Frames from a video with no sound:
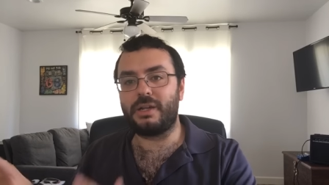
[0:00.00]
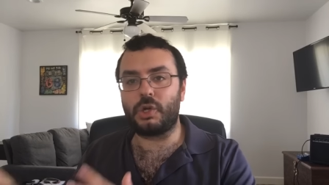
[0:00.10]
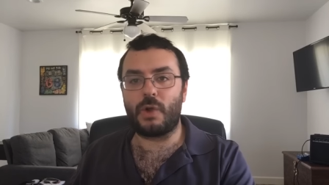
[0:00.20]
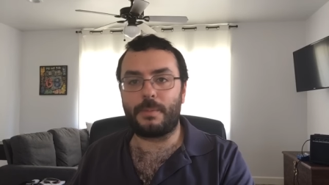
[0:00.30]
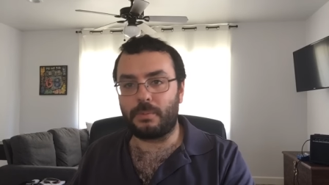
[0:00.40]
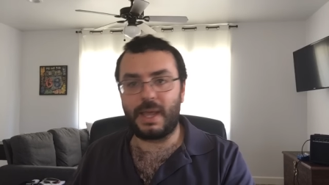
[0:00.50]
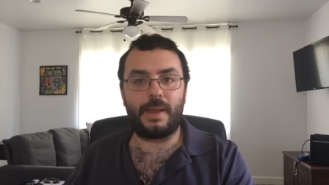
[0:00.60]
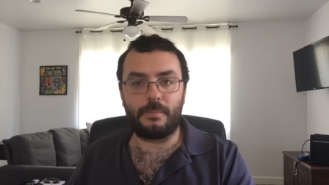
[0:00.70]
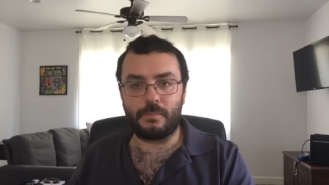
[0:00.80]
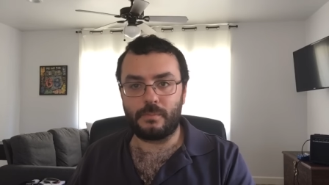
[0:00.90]
direct
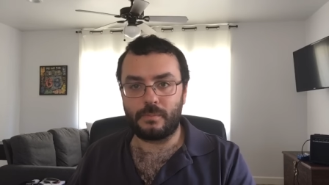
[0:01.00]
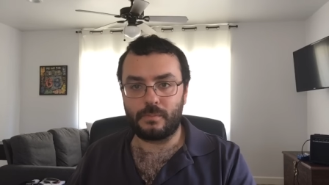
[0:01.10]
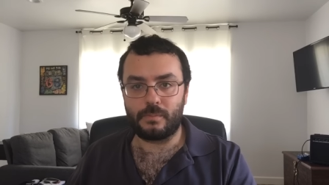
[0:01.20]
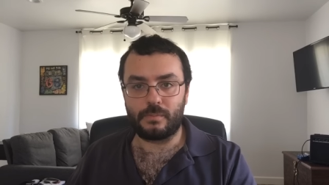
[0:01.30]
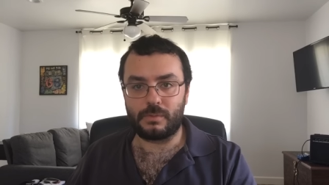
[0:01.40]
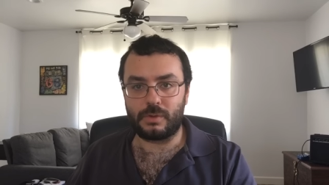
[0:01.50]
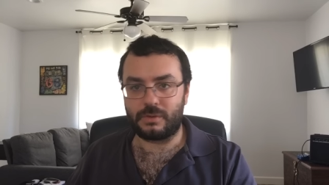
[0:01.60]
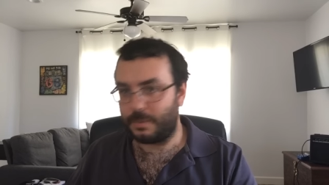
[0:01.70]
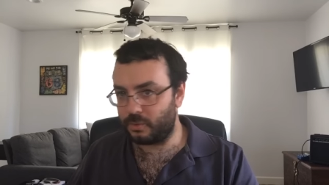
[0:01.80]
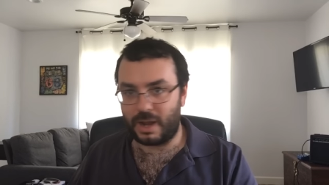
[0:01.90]
blame to
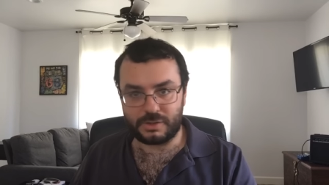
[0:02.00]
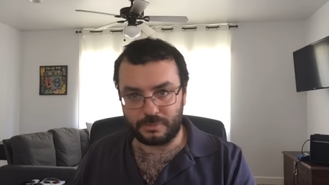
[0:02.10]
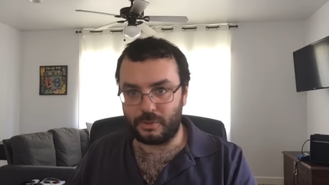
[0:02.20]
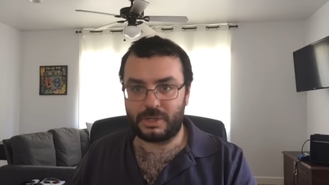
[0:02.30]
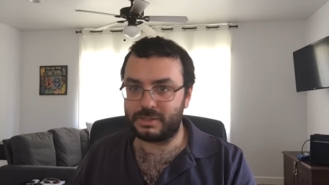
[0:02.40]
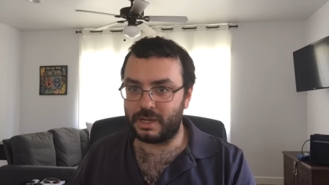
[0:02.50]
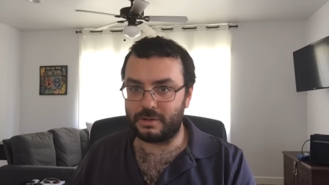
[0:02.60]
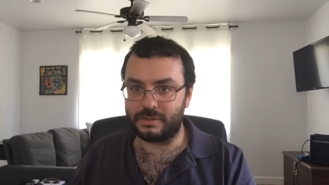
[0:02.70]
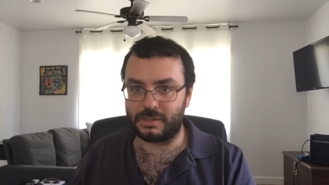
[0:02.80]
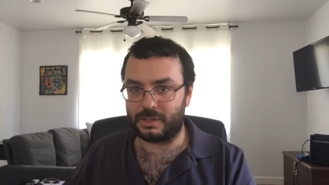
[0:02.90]
Democrats or Bernie
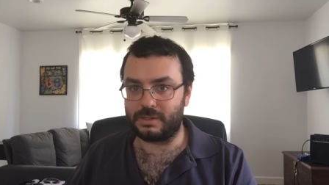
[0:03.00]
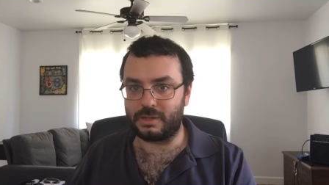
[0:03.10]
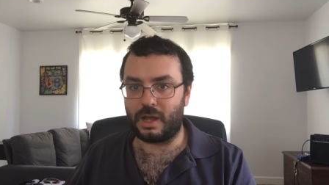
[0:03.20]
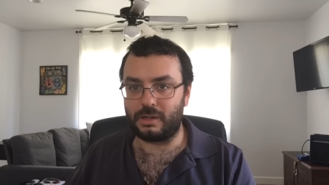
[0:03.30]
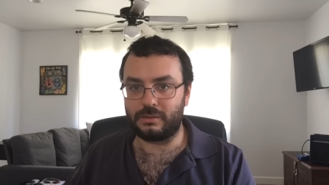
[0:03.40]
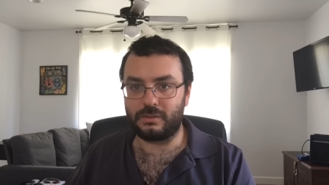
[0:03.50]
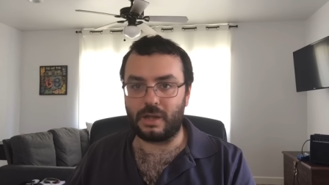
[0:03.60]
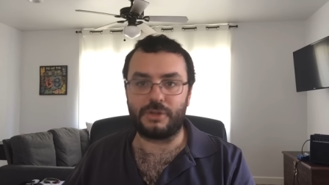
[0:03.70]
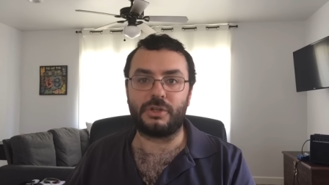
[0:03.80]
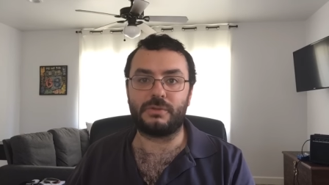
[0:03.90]
Sanders is not
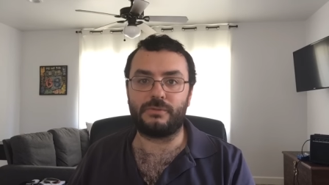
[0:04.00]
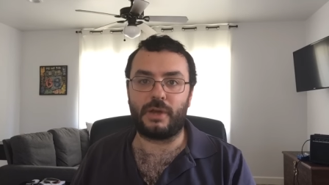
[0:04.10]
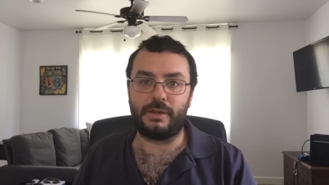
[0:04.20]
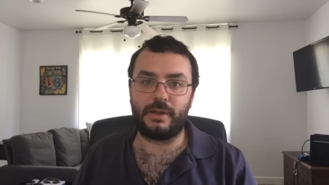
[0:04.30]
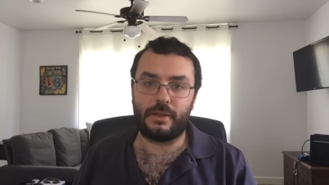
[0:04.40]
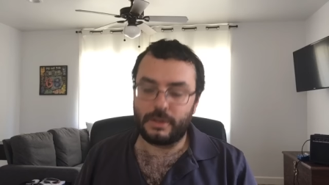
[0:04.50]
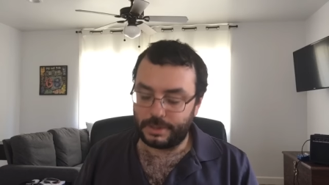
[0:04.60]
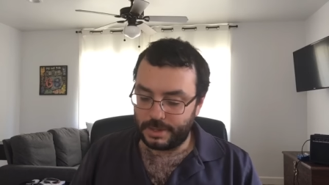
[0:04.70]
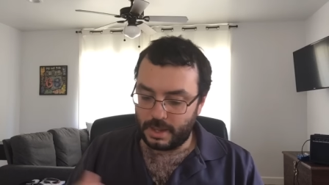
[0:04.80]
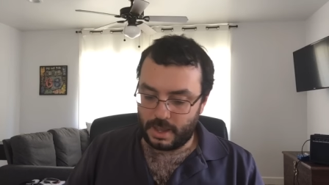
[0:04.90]
not justified.
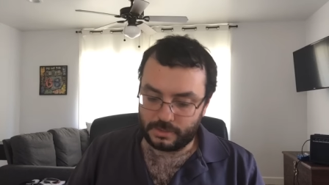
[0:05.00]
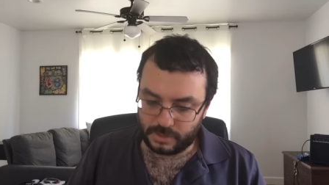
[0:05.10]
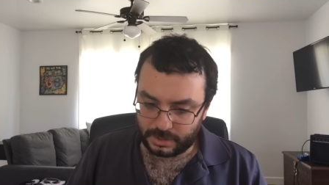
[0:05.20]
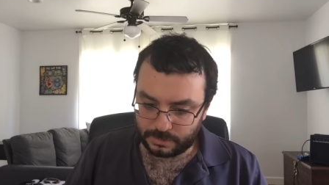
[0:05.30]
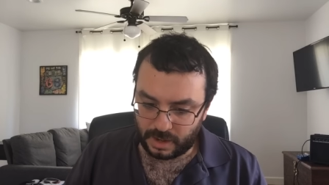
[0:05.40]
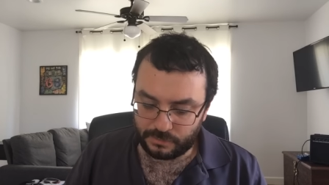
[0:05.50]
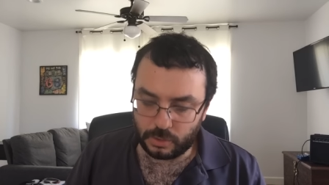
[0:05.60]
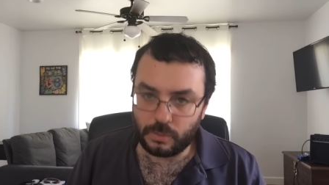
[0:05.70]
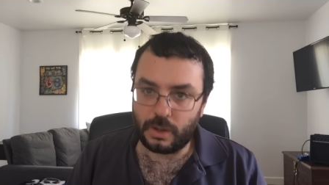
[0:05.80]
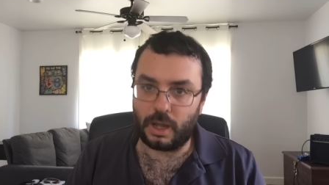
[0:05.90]
So that's my
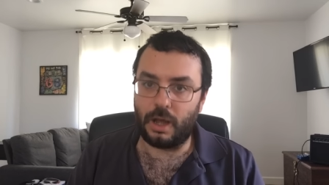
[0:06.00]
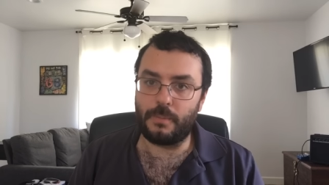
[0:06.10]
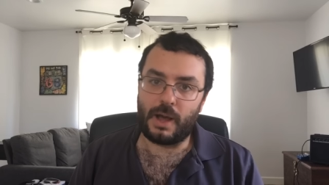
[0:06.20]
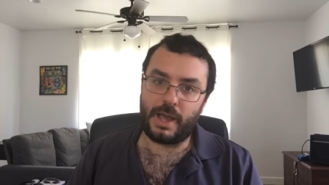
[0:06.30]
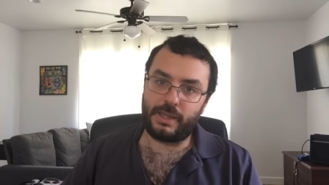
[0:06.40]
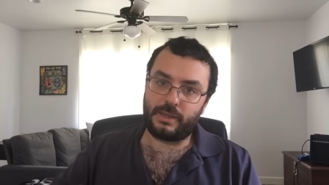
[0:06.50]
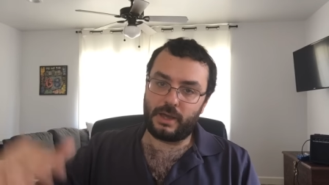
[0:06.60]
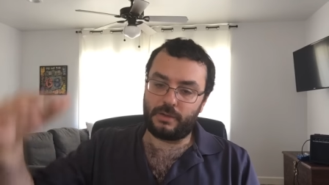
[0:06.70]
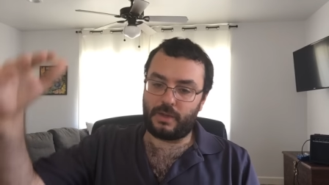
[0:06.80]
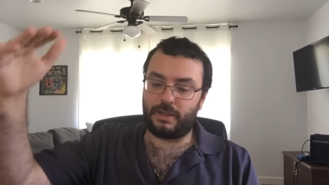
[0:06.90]
view. Um, I kind
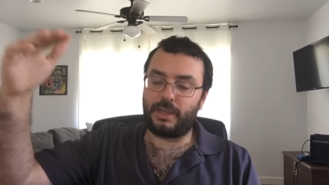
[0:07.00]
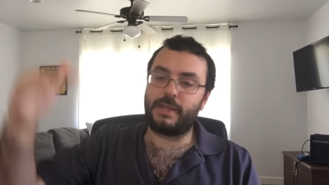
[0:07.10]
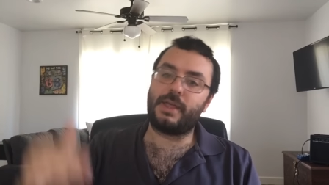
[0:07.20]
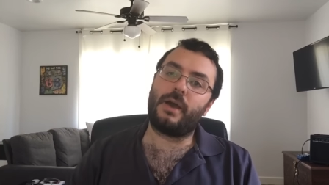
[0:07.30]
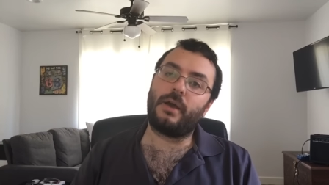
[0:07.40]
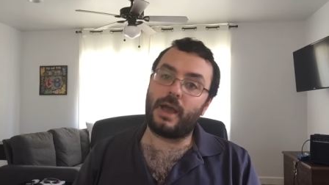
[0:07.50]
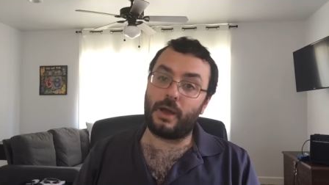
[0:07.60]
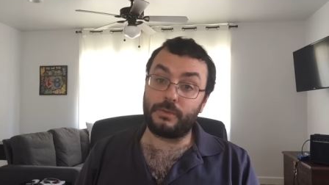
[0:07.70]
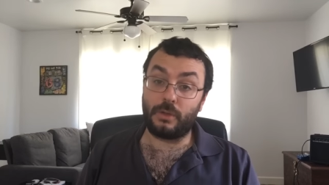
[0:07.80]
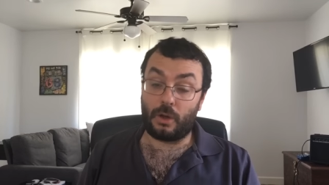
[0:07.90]
of I laid that
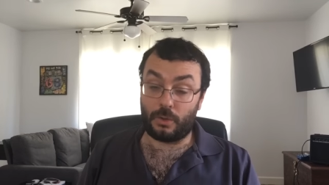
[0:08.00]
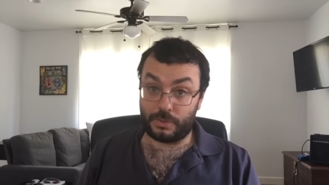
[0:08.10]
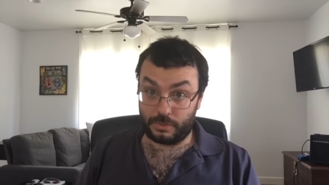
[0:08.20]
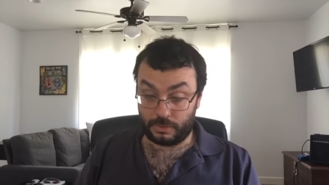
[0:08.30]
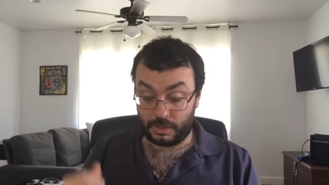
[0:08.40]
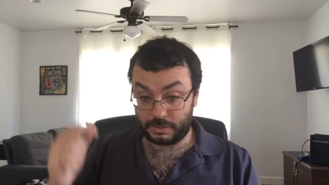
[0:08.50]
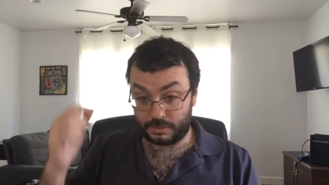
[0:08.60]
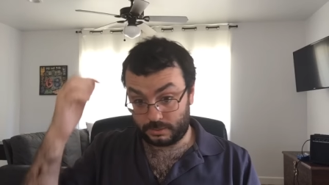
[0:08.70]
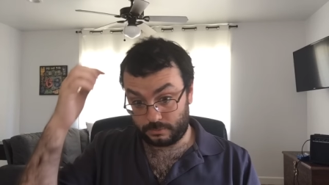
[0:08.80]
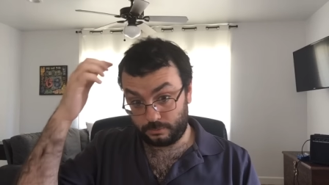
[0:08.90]
out all
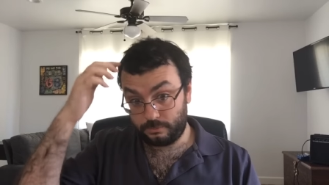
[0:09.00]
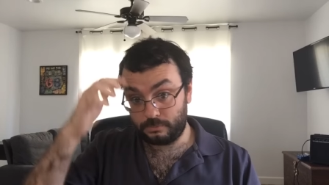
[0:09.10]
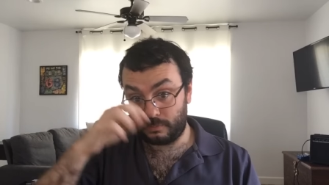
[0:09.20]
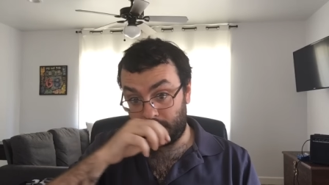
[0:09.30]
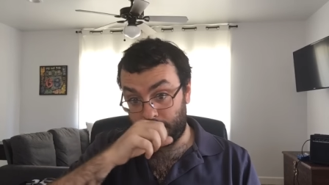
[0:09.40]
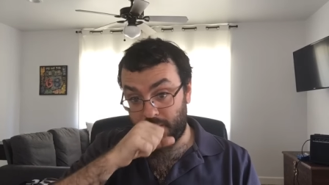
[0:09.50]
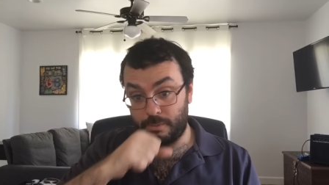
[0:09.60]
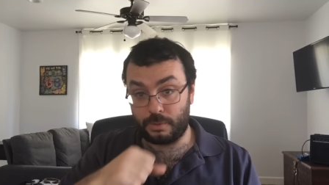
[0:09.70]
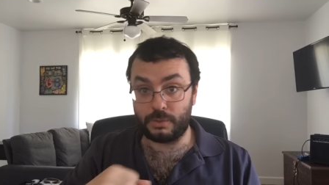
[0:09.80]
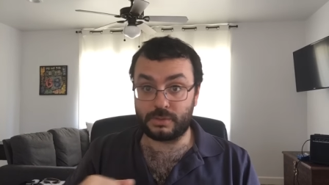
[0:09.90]
this in a Medium
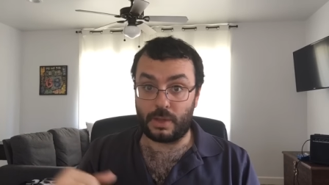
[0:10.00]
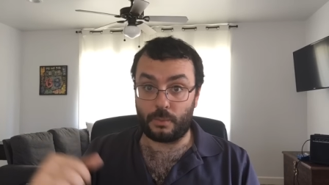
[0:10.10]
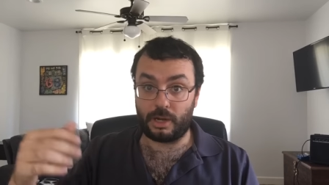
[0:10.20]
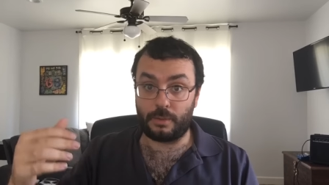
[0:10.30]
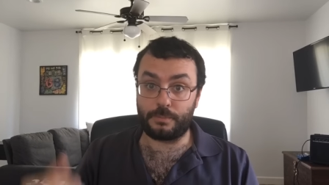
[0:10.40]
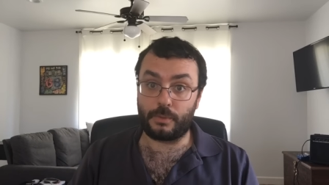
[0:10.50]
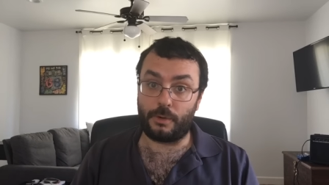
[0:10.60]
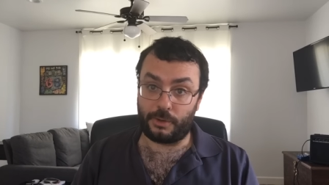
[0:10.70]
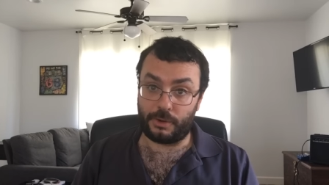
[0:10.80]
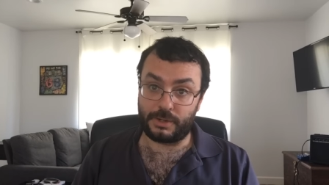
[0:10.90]
post that went up
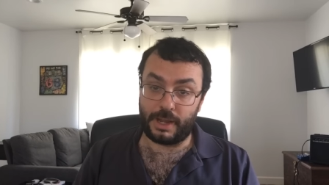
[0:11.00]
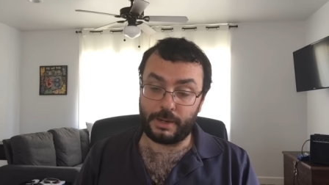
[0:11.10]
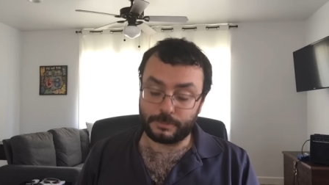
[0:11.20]
earlier today.